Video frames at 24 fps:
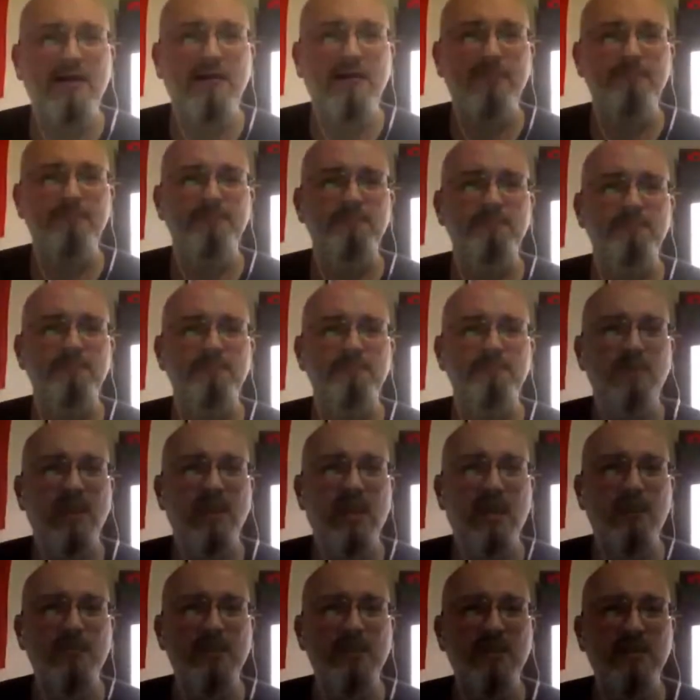Um,
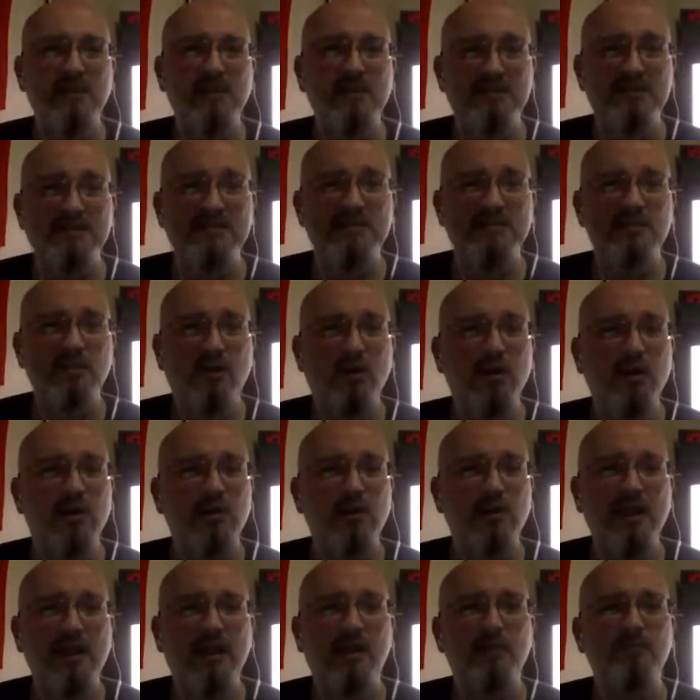I mean, it is a
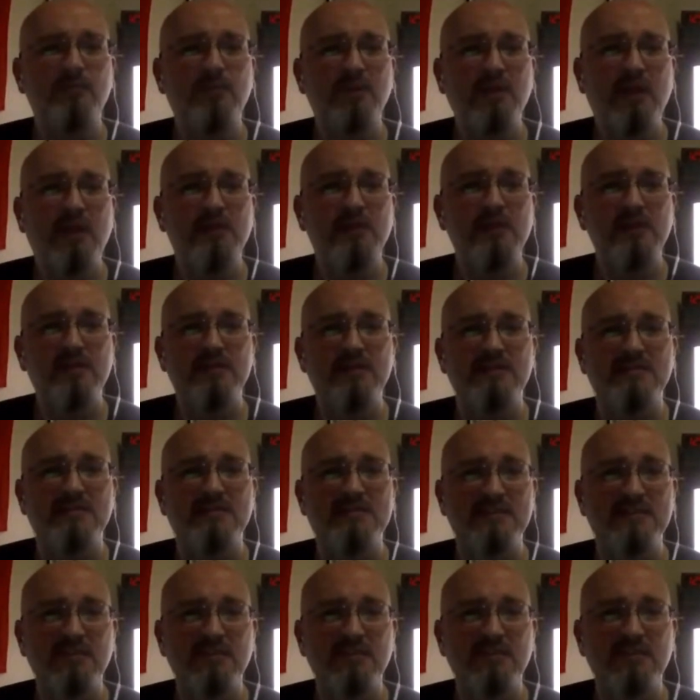dark cloud, but I think the
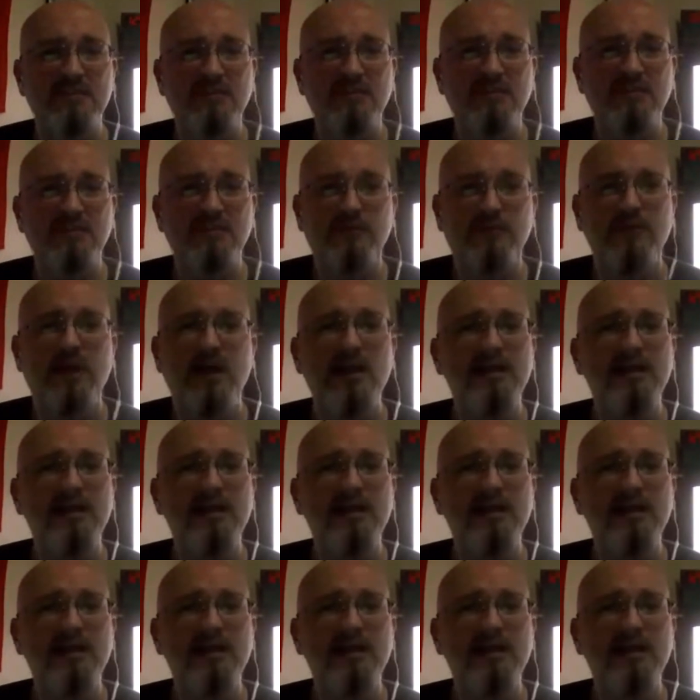silver lining